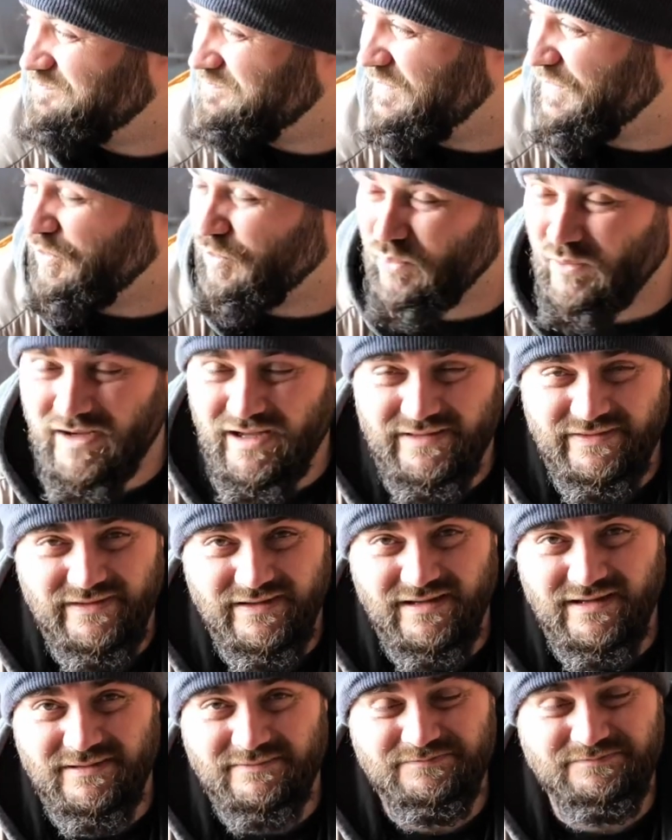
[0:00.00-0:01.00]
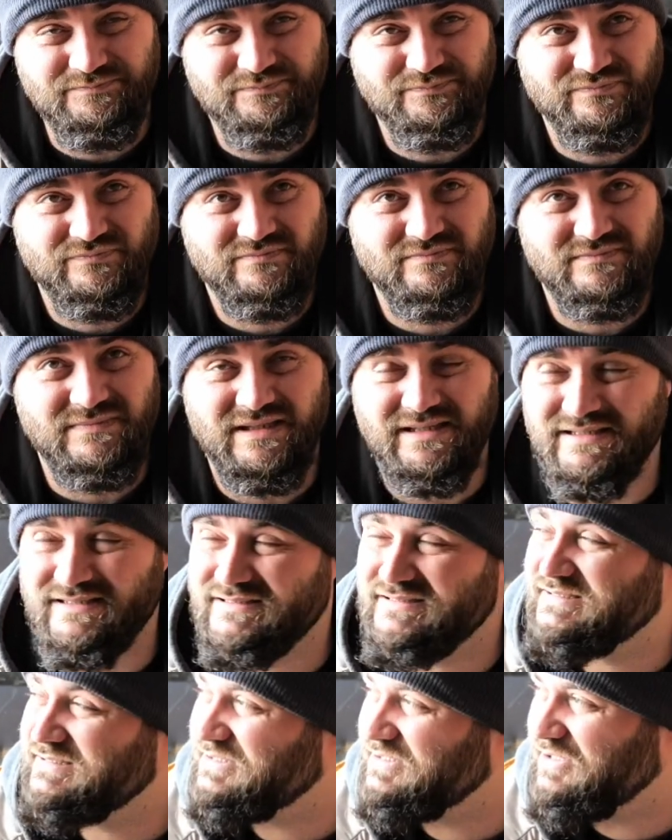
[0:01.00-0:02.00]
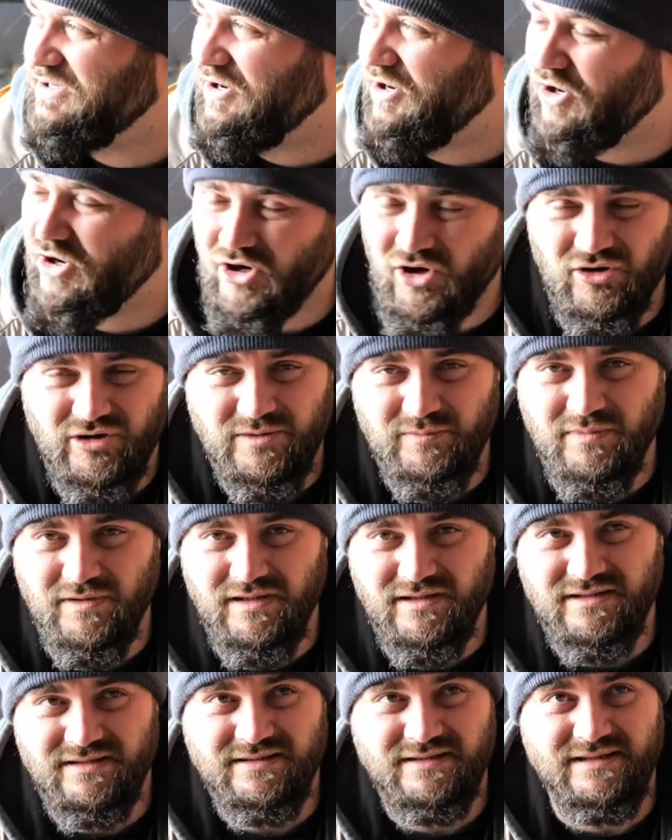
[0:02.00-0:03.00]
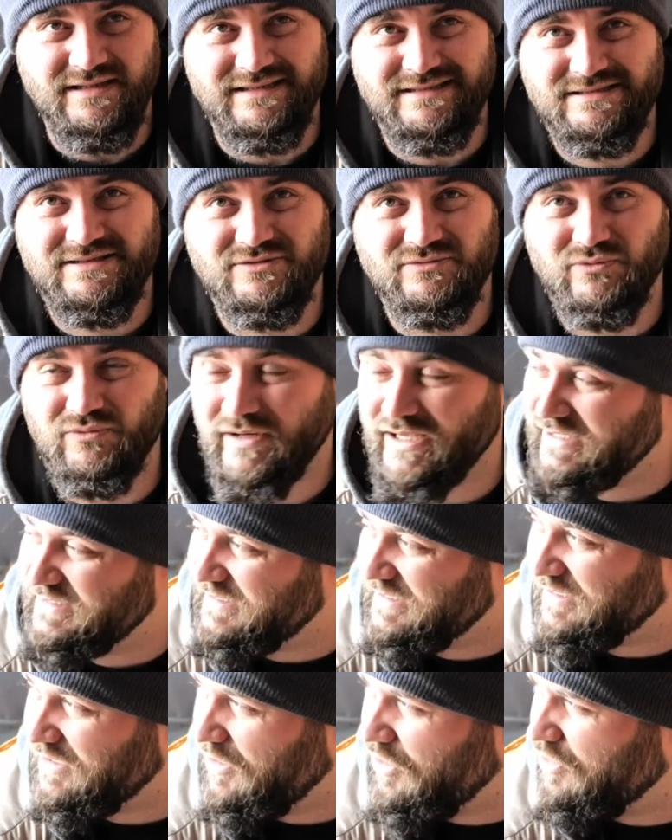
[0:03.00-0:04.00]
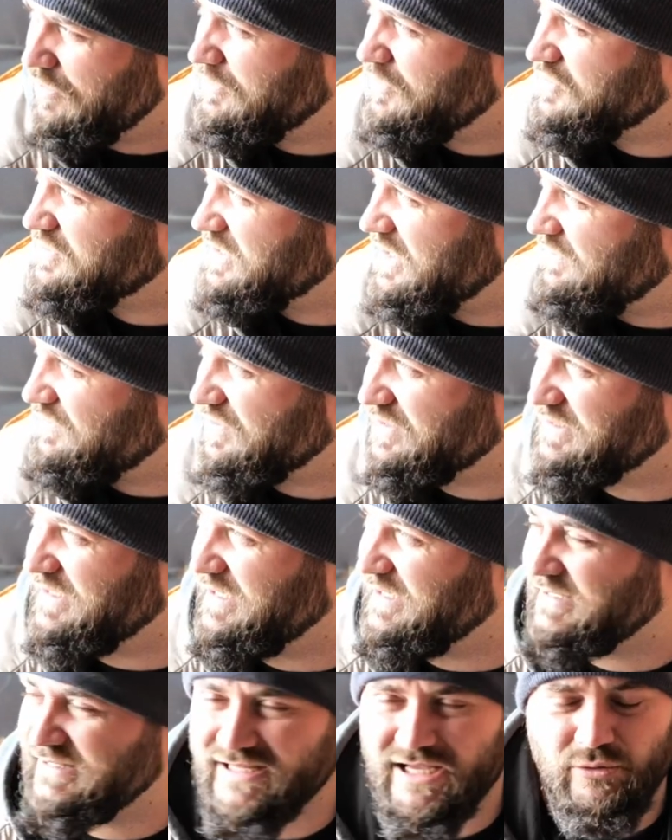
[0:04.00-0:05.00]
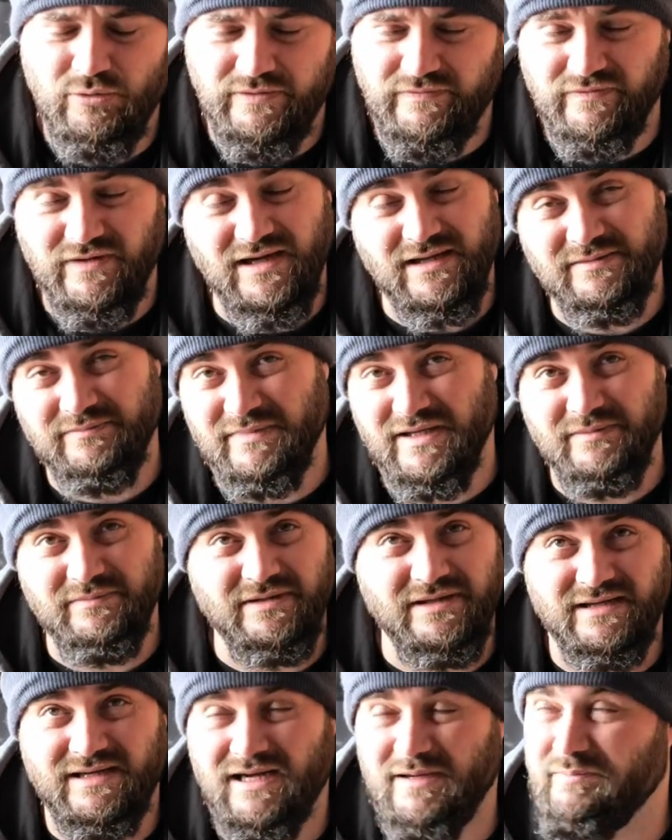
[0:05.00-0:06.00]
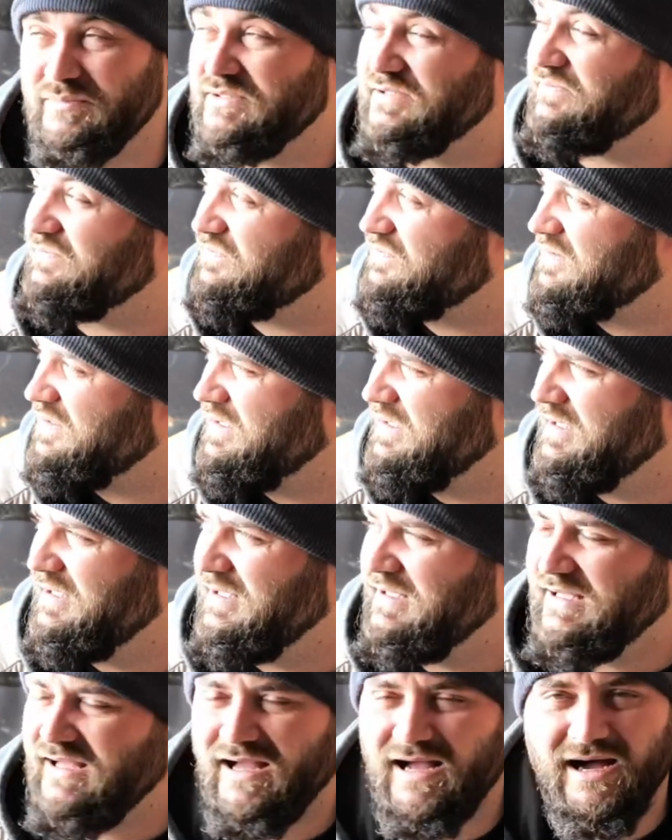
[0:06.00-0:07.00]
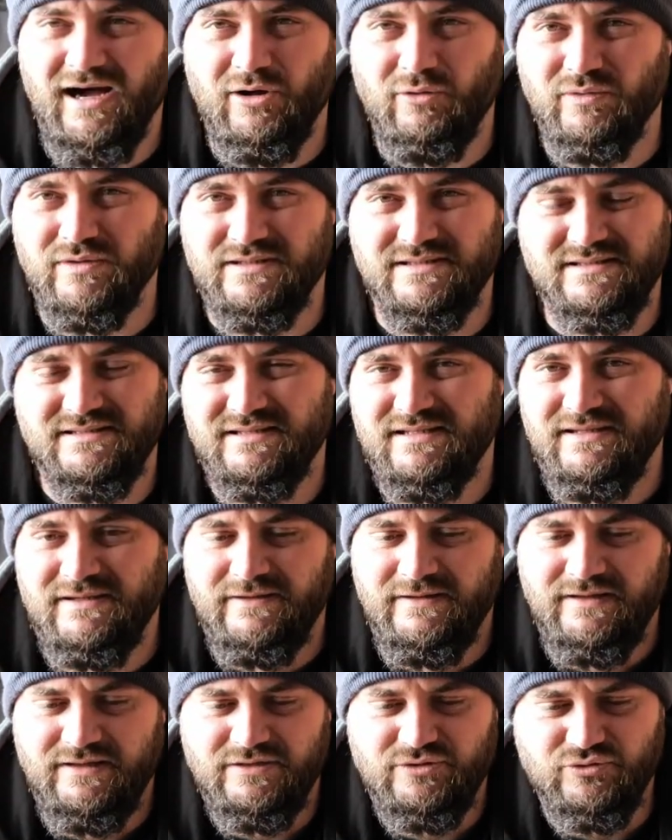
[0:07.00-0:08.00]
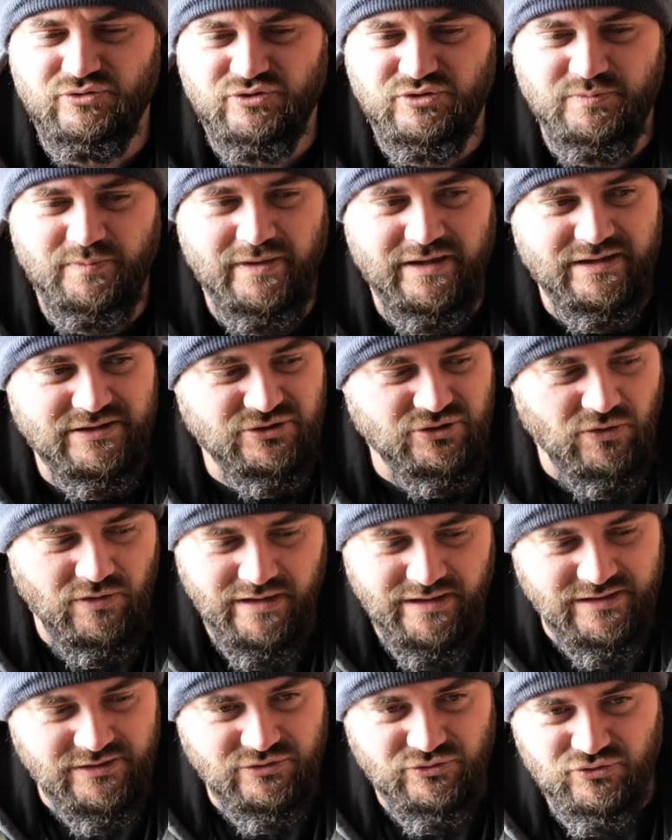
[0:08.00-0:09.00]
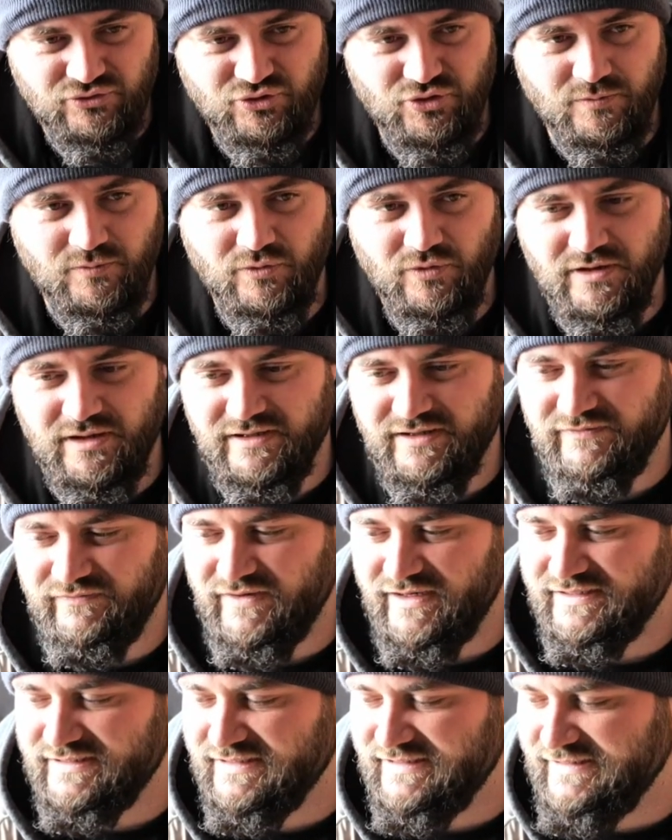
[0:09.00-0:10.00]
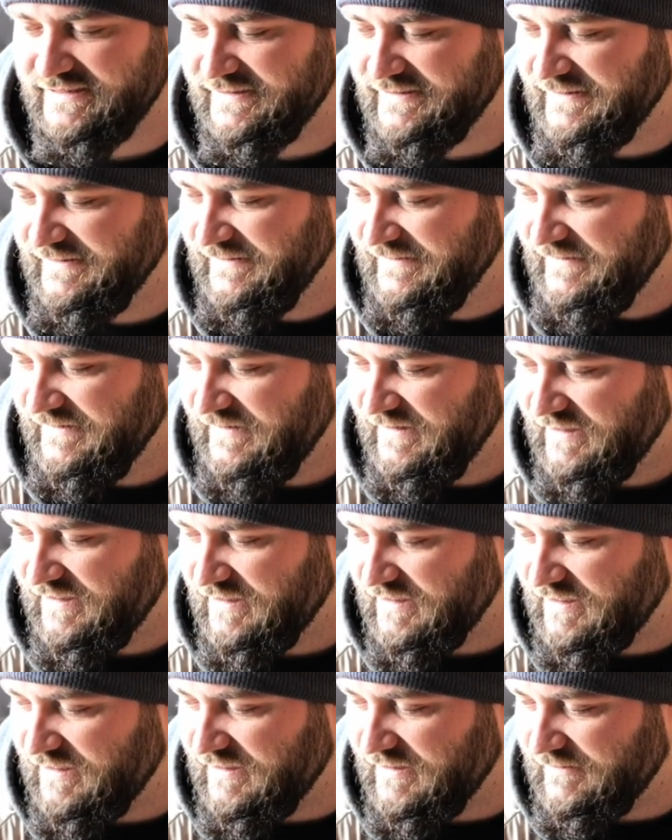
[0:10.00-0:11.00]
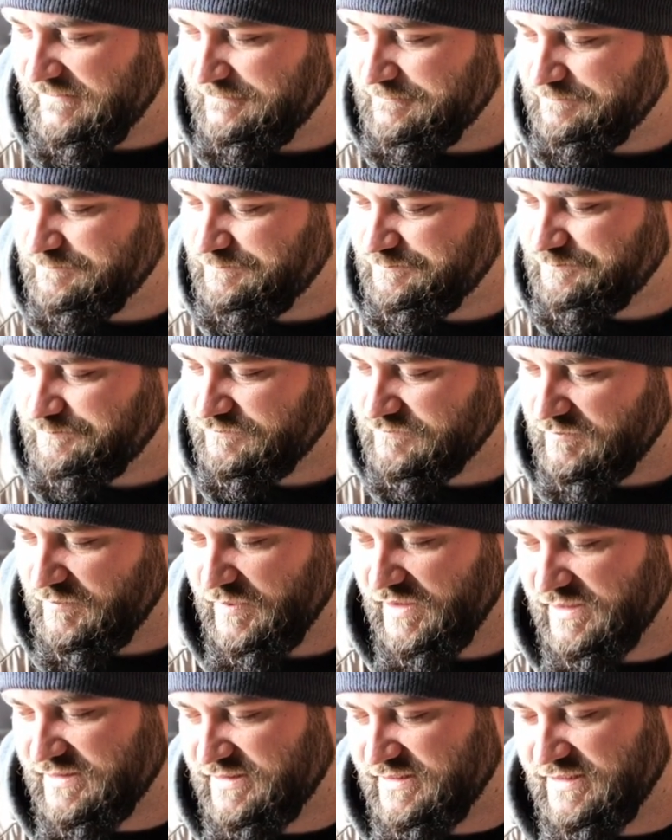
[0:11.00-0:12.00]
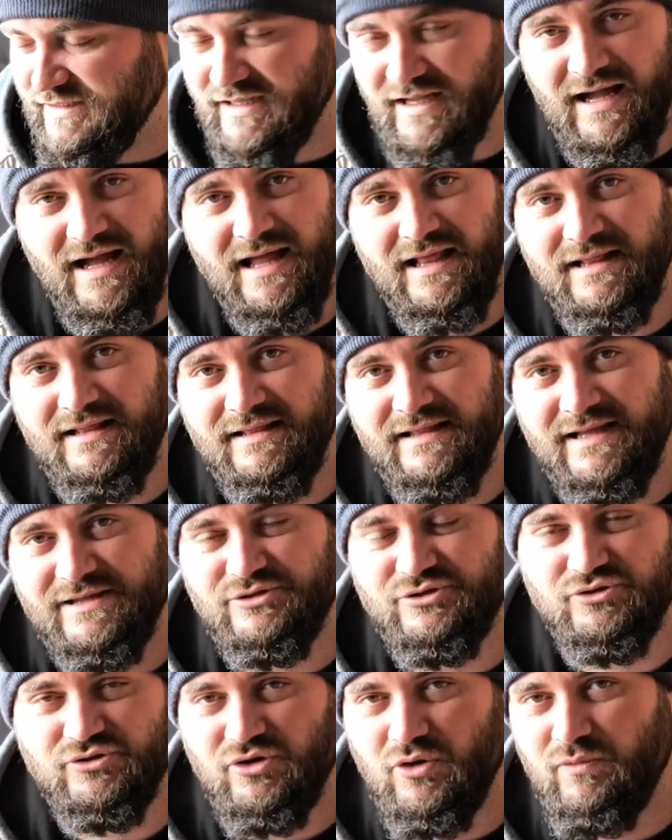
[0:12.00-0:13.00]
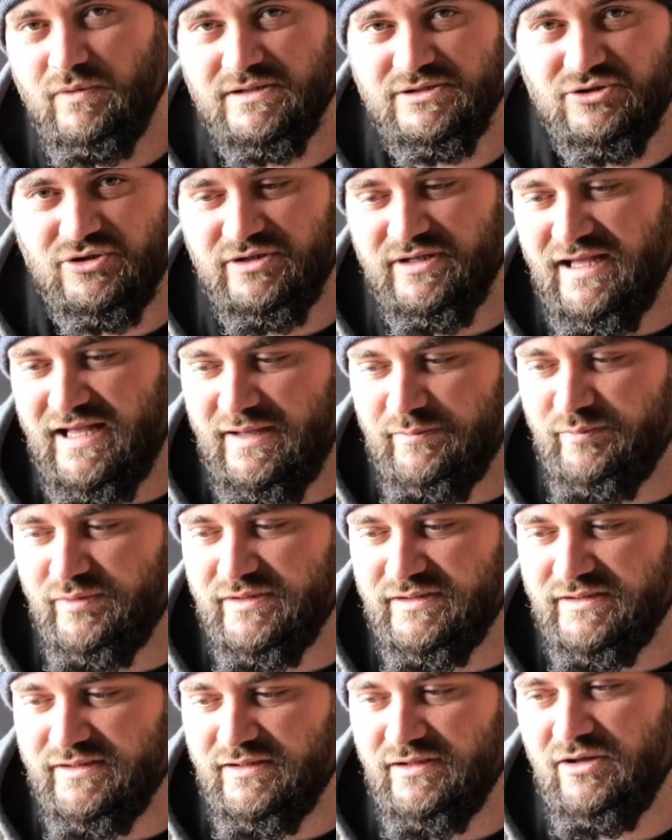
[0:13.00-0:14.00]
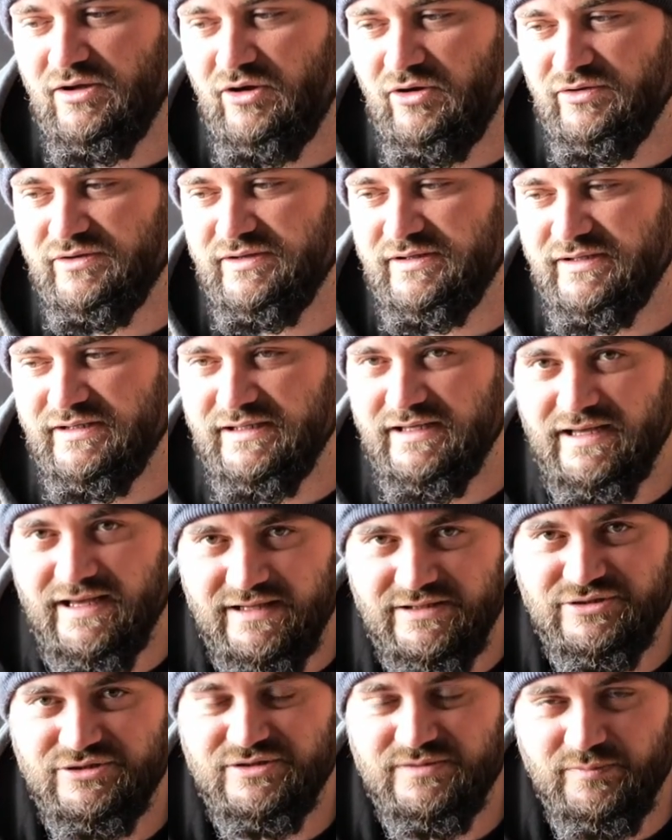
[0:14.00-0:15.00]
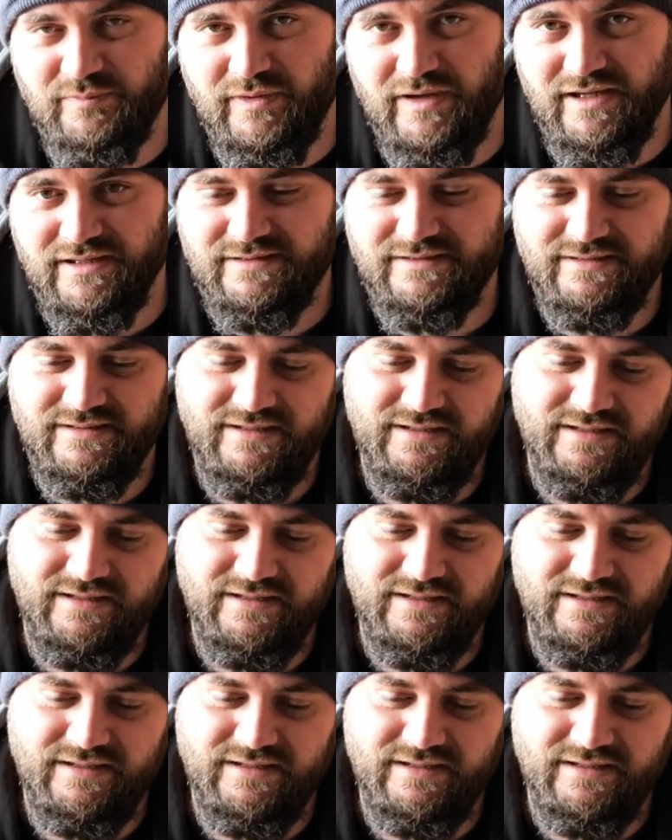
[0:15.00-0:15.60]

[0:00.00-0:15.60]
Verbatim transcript: The weather, it's horrible, it's raining almost every day. Now we've got maybe a couple of hours to spare so I can do some work finally. But I'll let you know what's gonna happen on the engine part